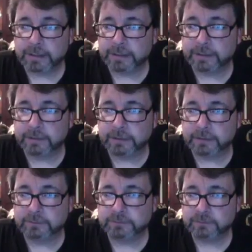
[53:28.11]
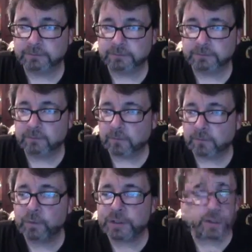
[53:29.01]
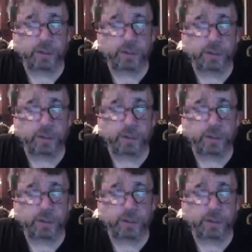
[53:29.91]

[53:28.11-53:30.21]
and hopefully she won't be